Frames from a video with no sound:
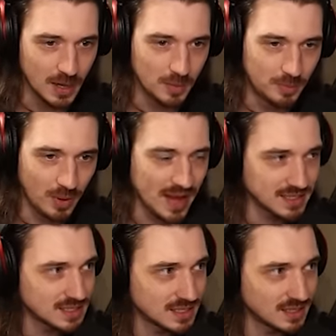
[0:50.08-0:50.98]

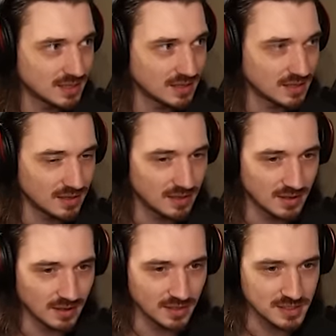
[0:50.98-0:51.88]
But
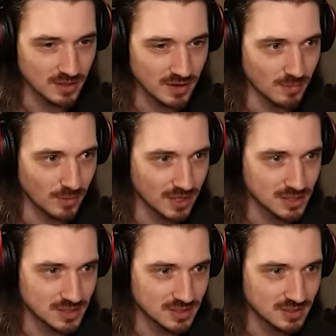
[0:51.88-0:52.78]
here, let's go ahead and
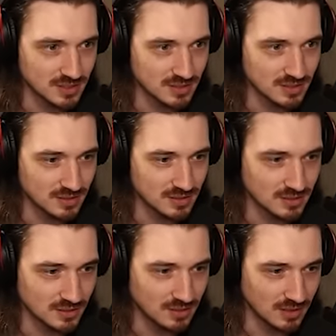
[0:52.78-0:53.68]
watch
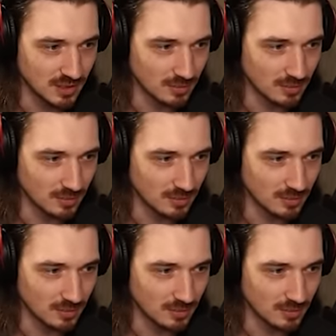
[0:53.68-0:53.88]
a little